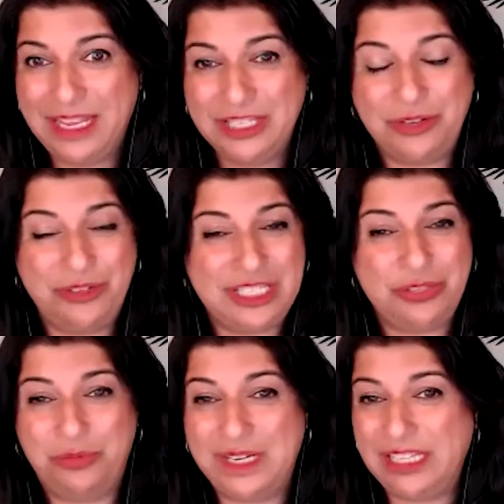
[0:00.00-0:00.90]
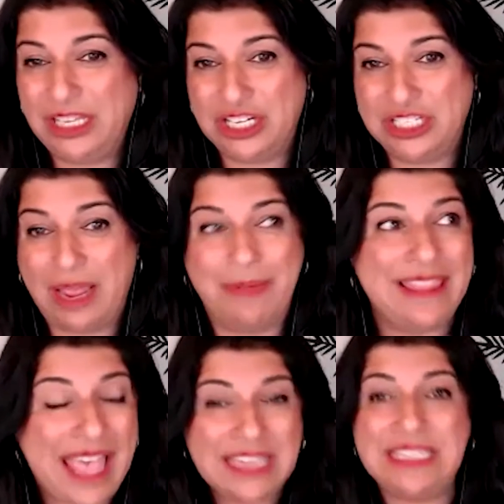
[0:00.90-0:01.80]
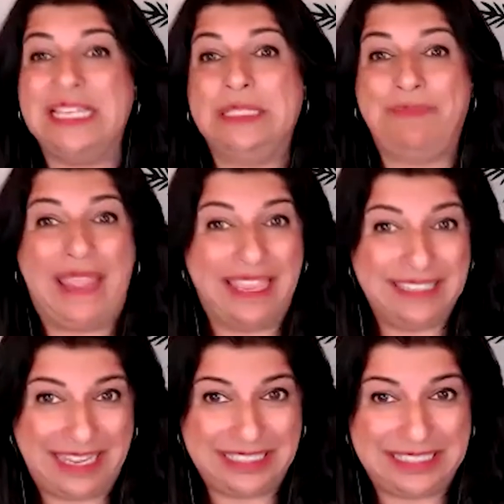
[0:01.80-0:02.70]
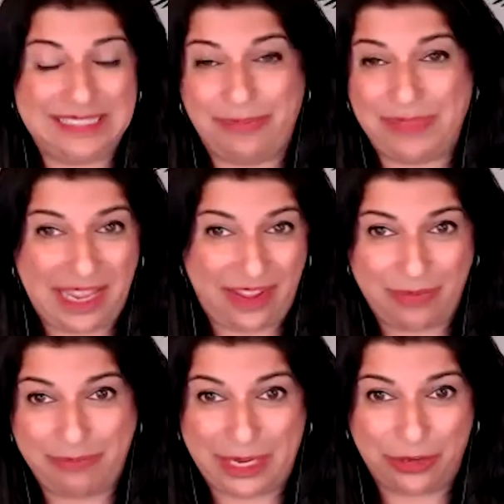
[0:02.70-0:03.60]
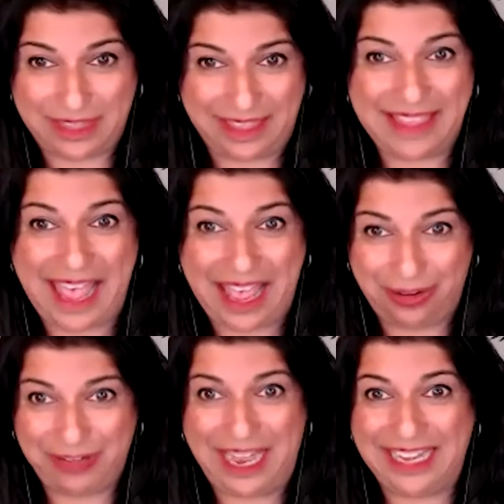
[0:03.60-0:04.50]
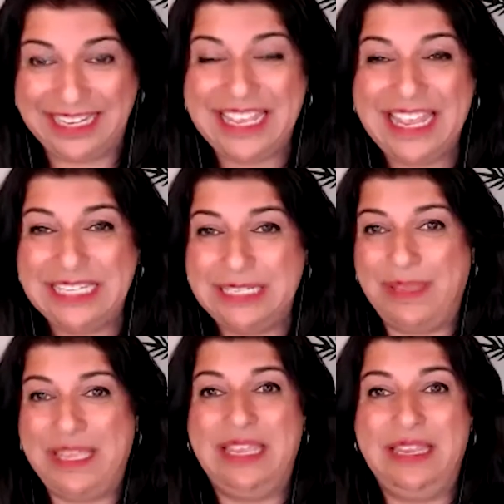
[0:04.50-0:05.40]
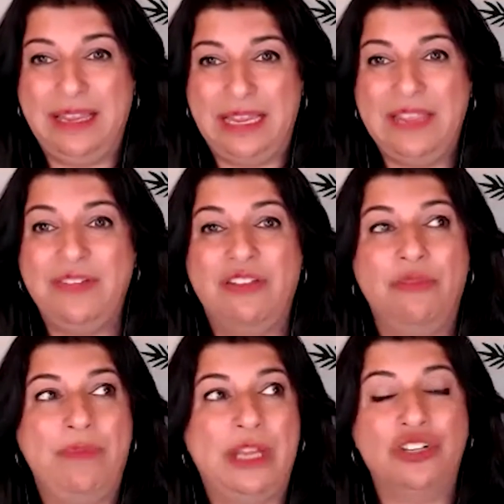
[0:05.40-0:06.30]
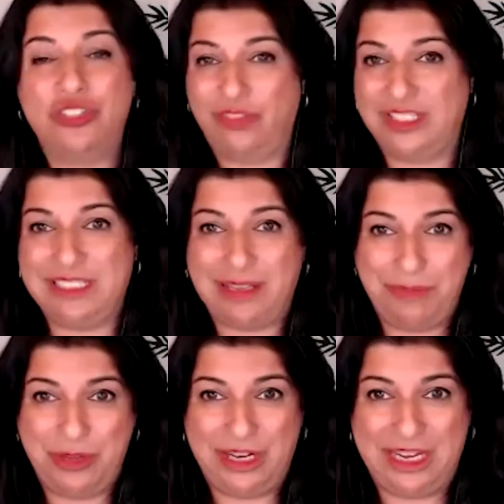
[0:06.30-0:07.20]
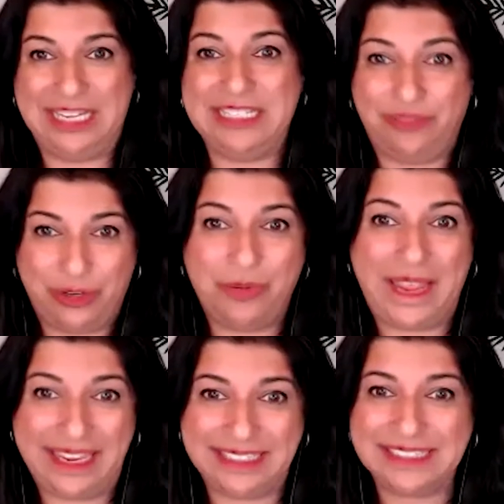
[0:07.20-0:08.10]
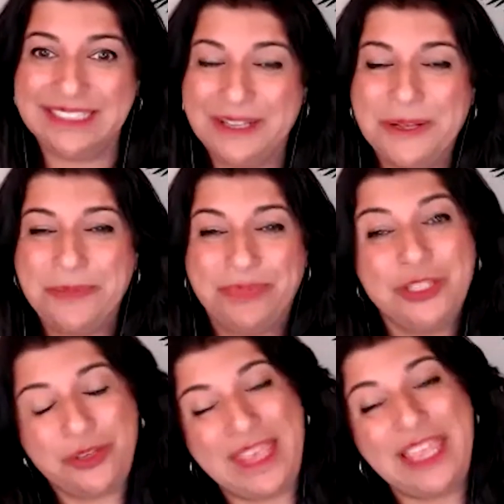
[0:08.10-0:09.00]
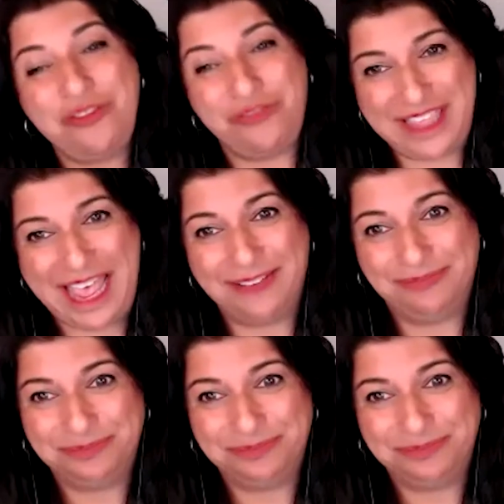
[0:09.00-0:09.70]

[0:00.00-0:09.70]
So just really good job. And then to expand it to something even bigger than that, right? To be even a bigger service to community in different ways. So thank you for that.